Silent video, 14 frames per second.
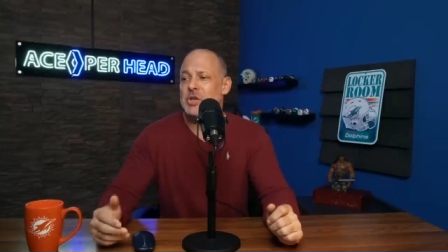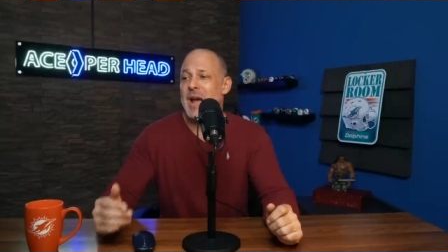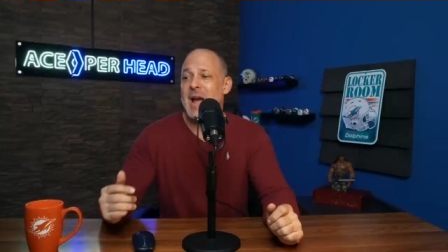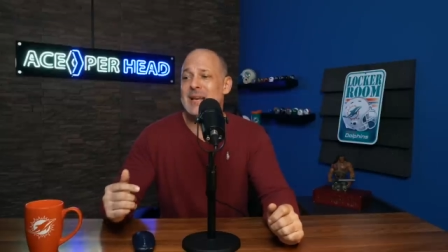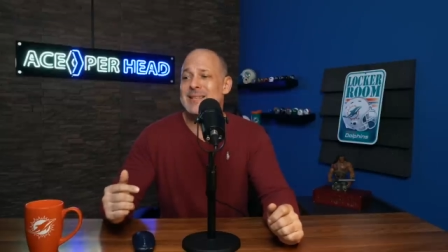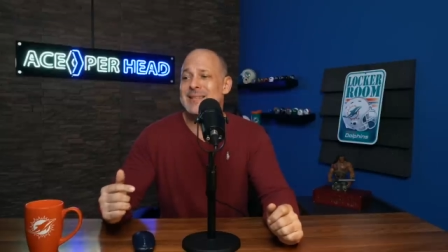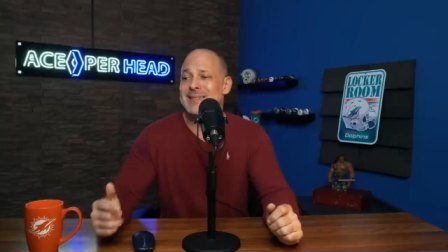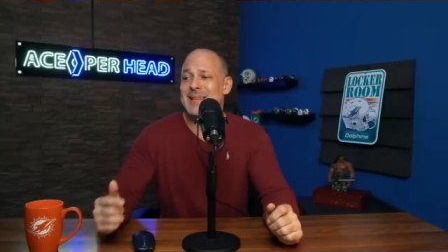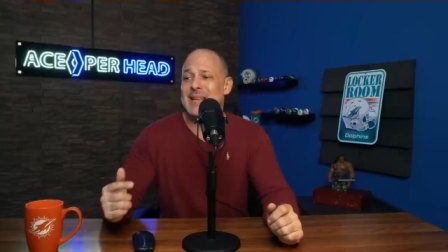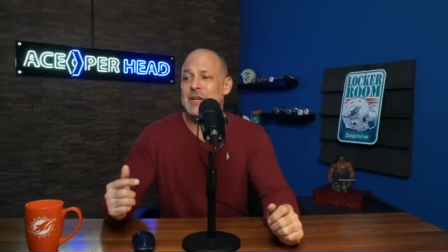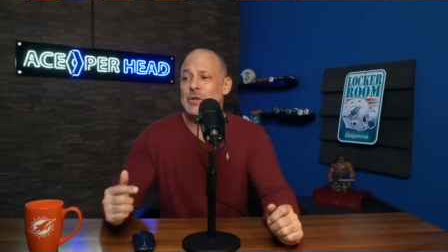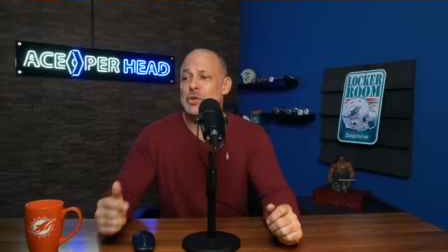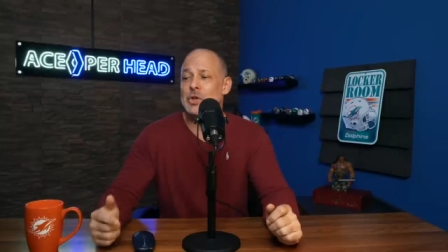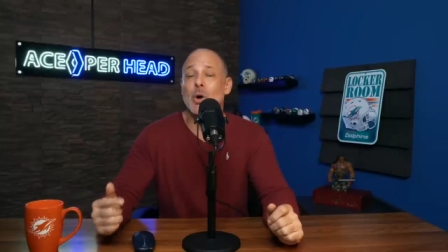Jackson,
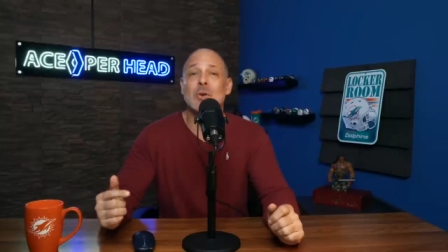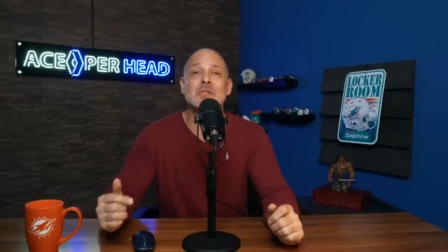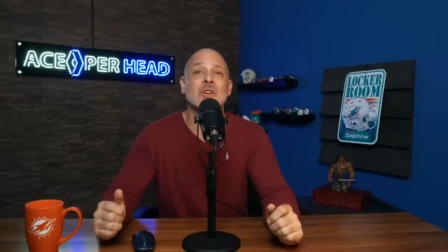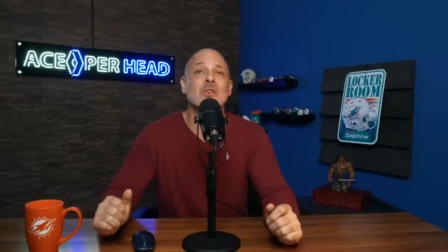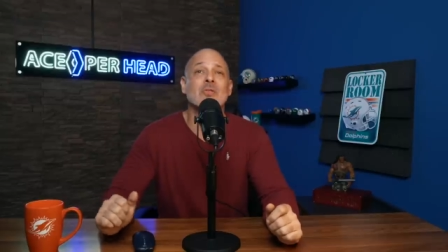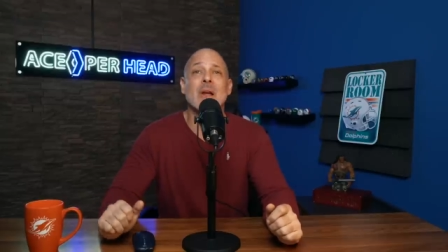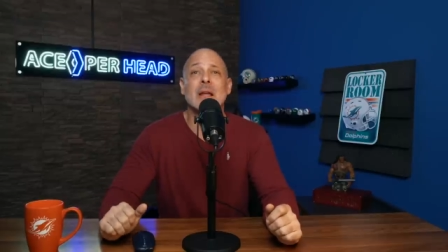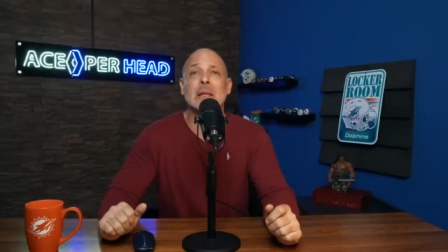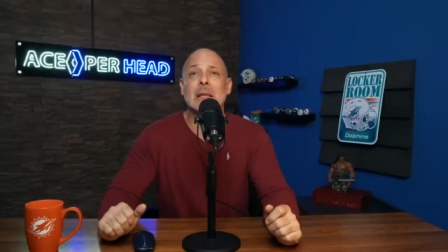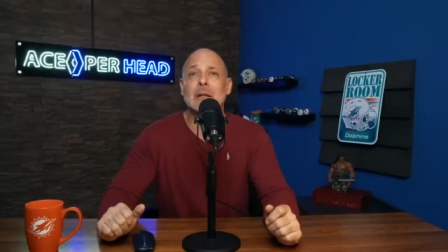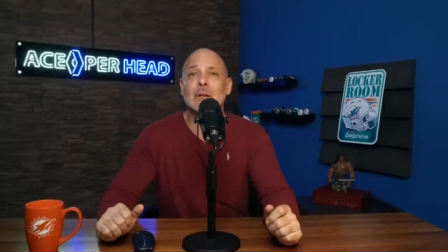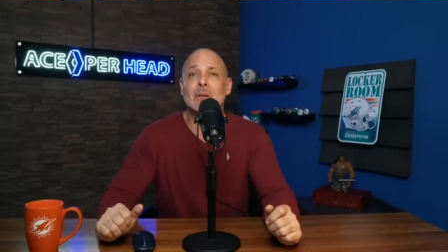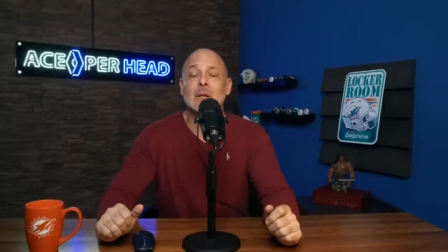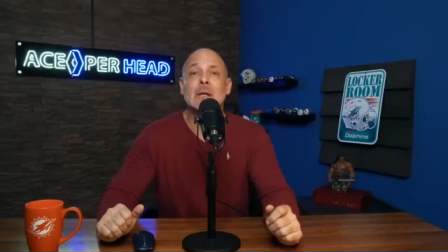Deiter, Jones, and Greg
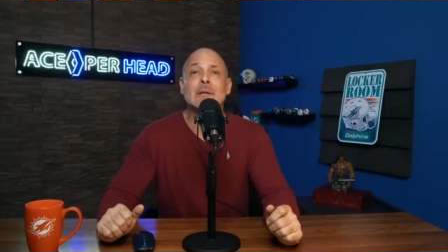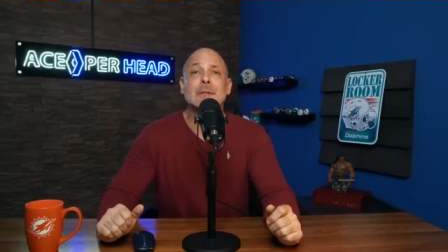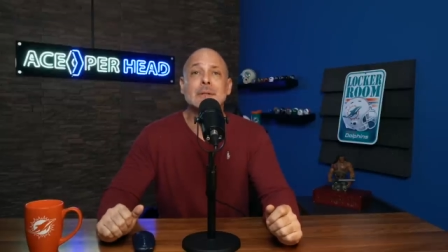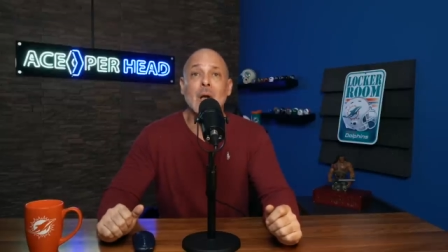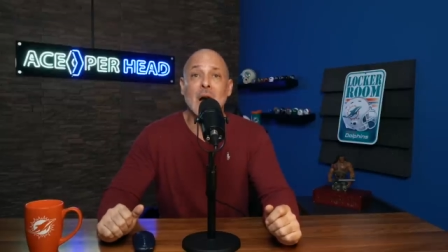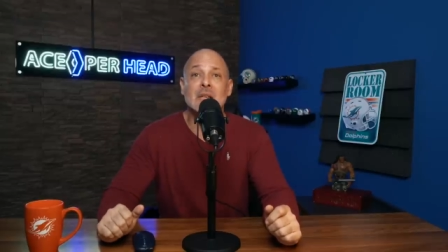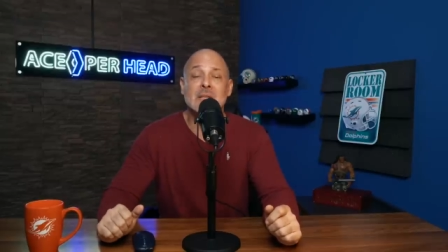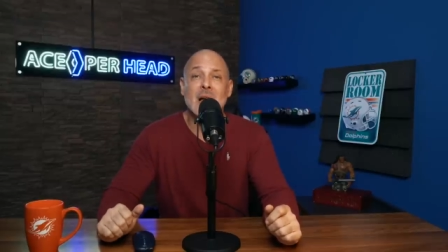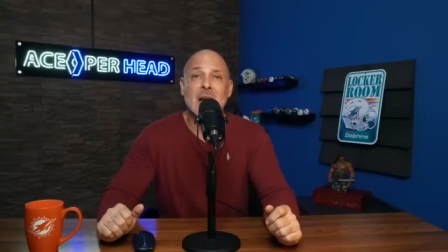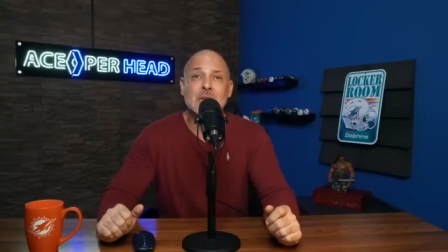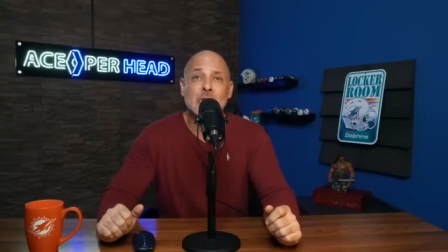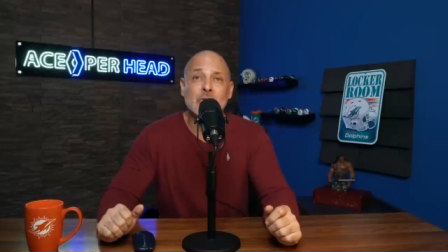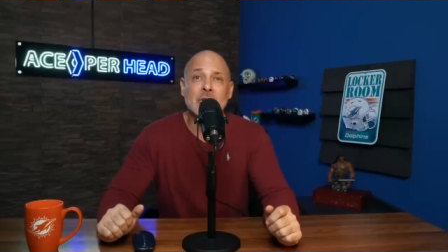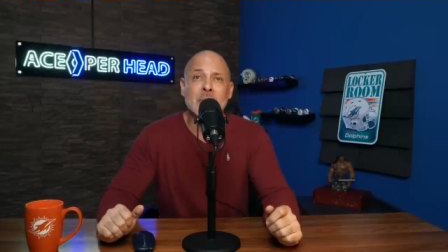Little does
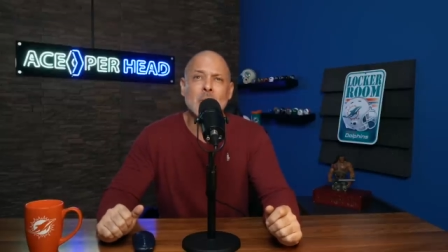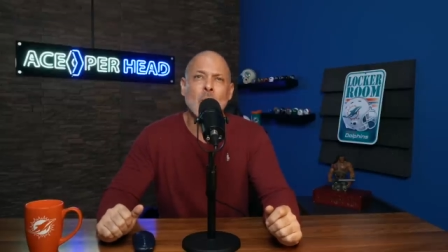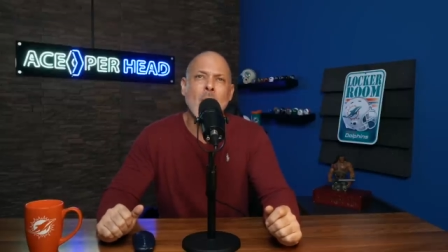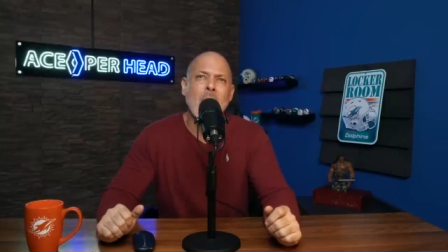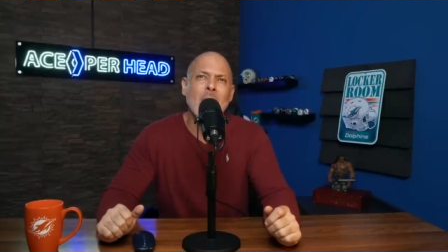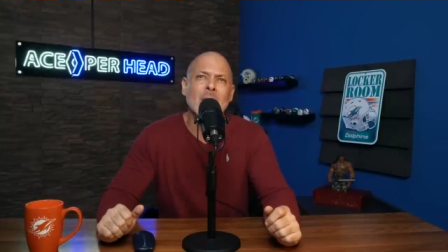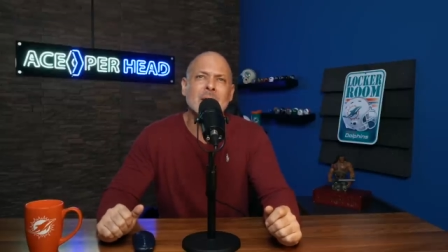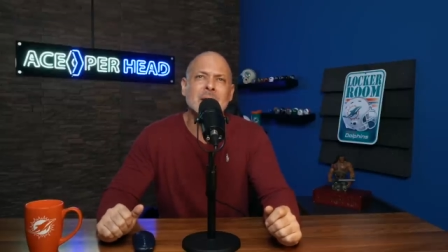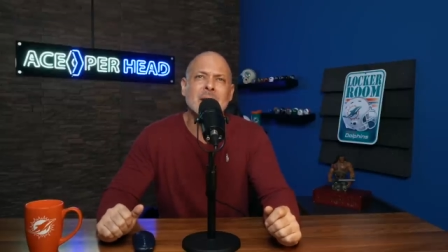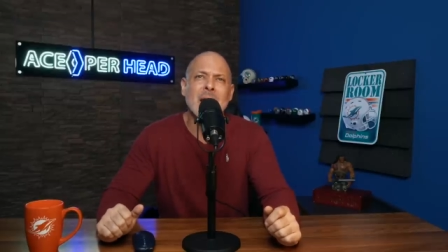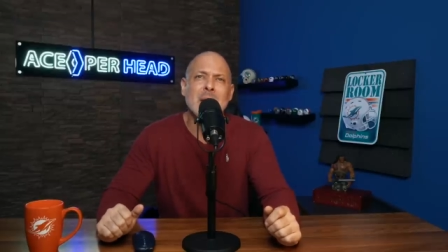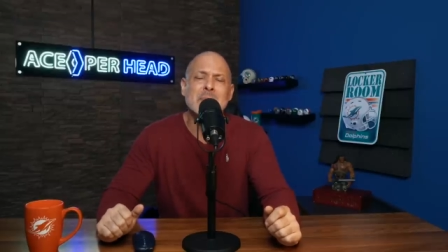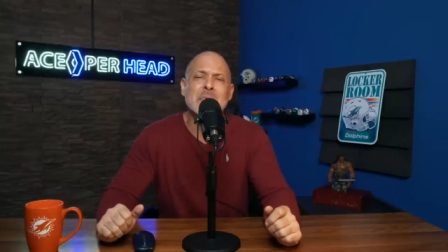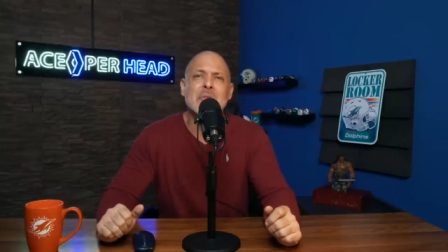not scream quality
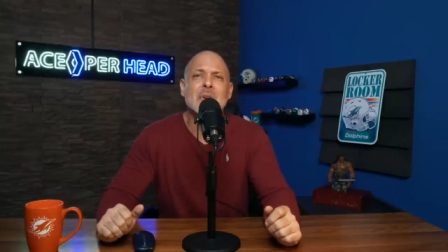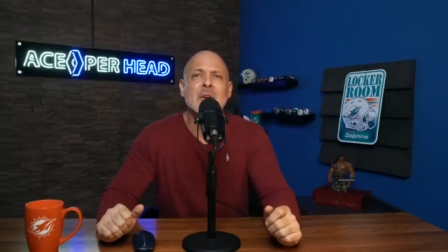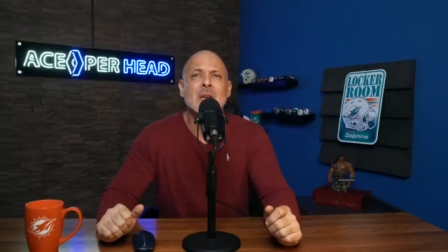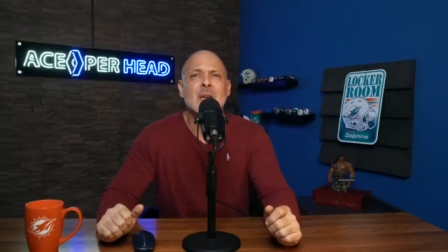depth.